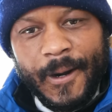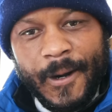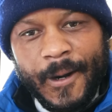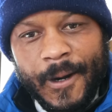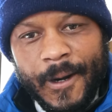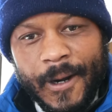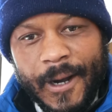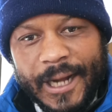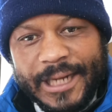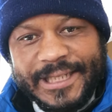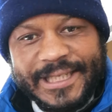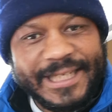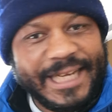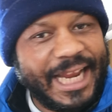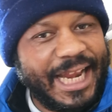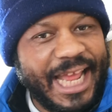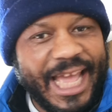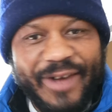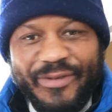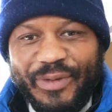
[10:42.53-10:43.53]
oh, I
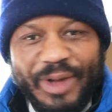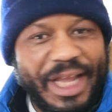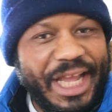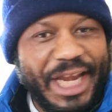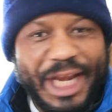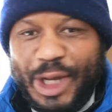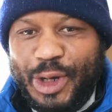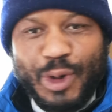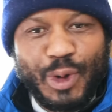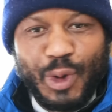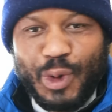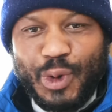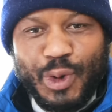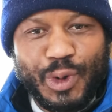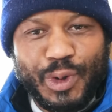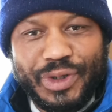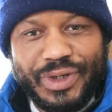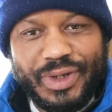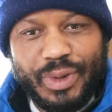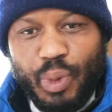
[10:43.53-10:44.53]
didn't have any
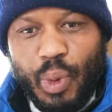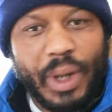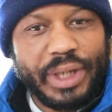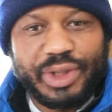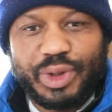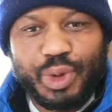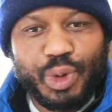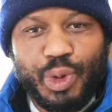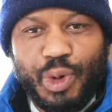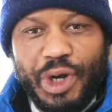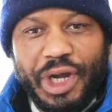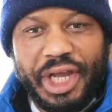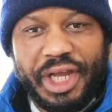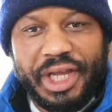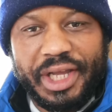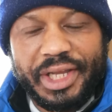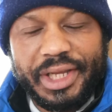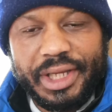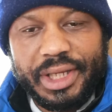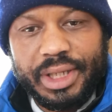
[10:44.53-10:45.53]
clue what to
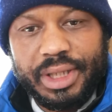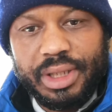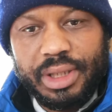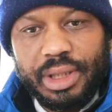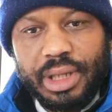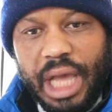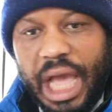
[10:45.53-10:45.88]
wear.